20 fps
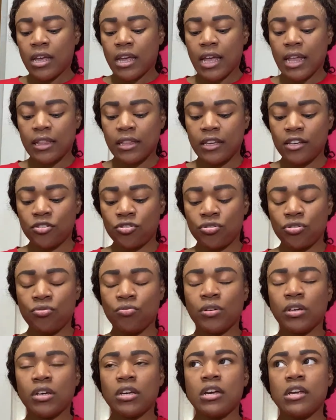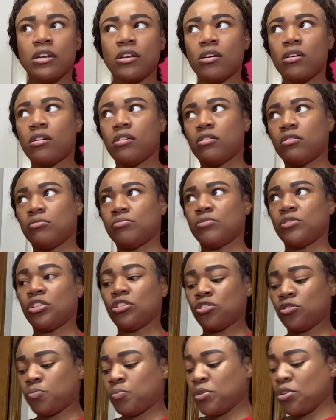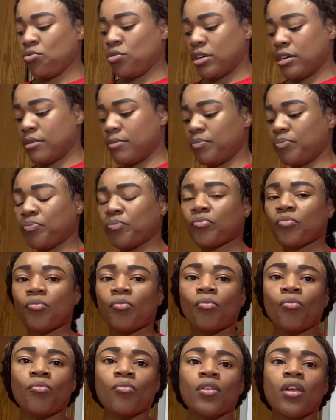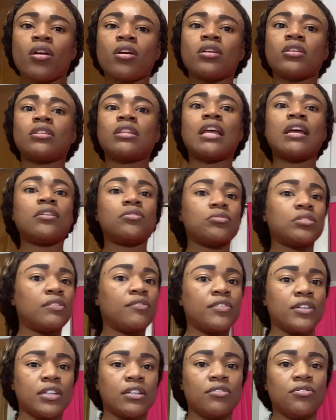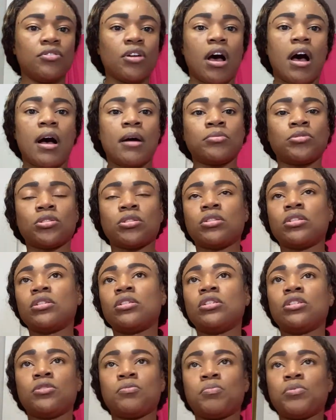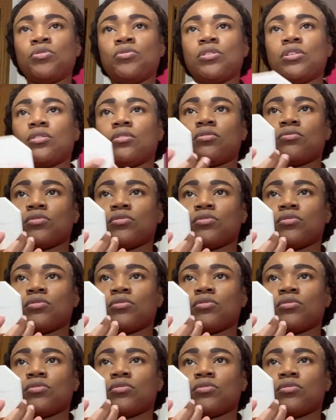at least you can dispute it. They don't even give you the option to dispute it on